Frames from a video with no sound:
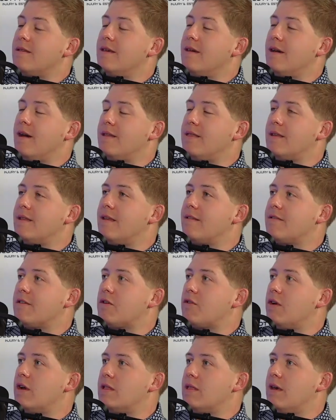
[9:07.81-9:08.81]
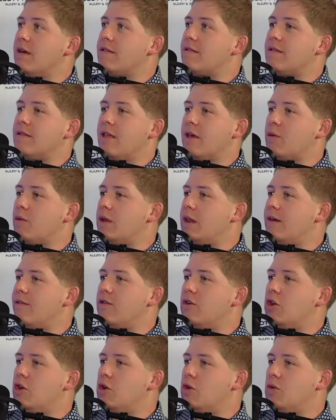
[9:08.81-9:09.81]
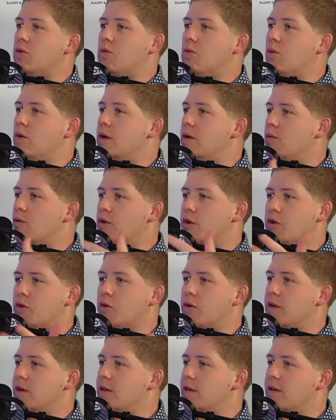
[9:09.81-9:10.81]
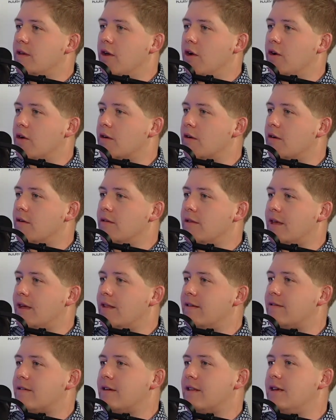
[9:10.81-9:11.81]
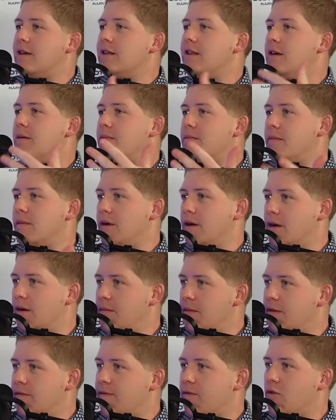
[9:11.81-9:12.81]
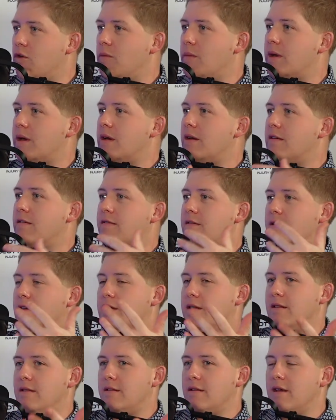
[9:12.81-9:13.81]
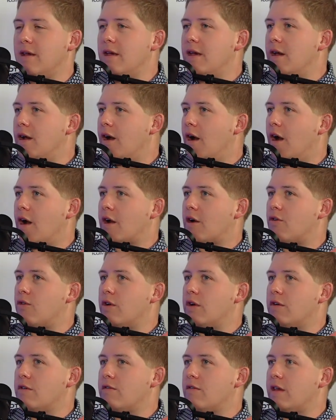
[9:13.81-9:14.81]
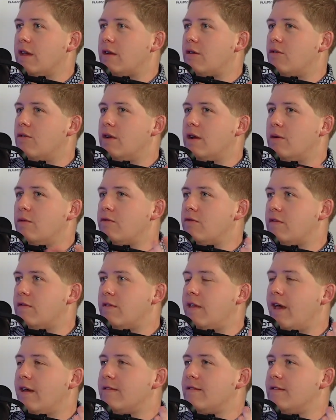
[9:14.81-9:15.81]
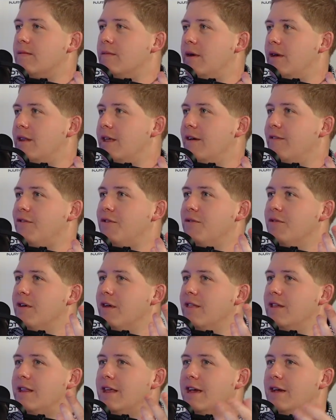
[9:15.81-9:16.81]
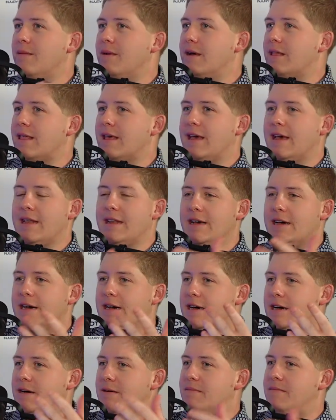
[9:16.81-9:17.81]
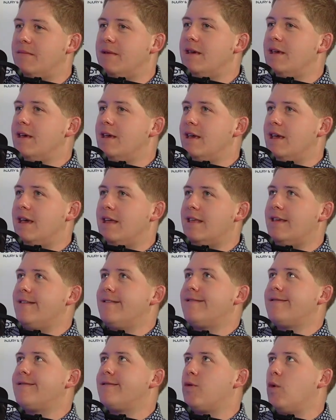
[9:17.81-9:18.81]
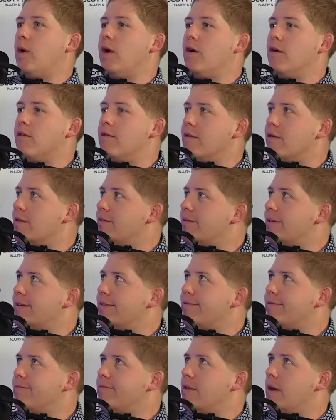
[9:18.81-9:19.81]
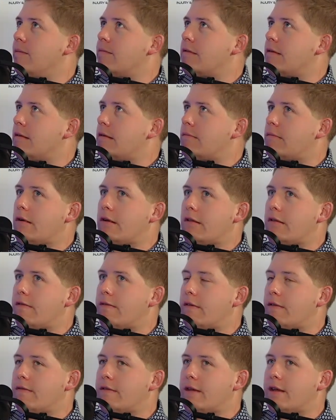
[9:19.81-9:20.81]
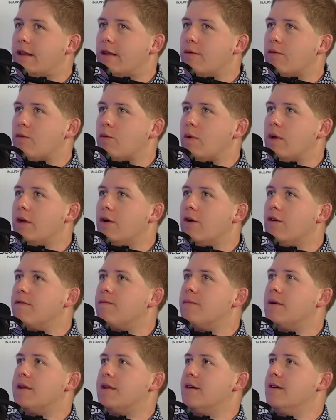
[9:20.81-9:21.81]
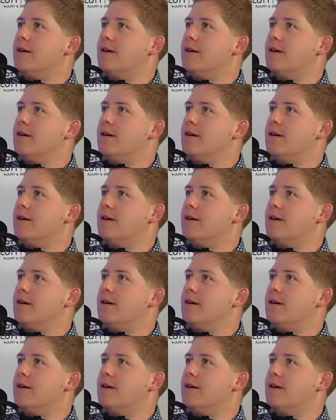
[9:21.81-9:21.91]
Yeah, I think that's a great lesson. Like, we never know what we're doing younger that is going to end up informing us in our careers later on. I was just texting my nephew the other day about that. And he's 12, or Brady's 15. I was way off. But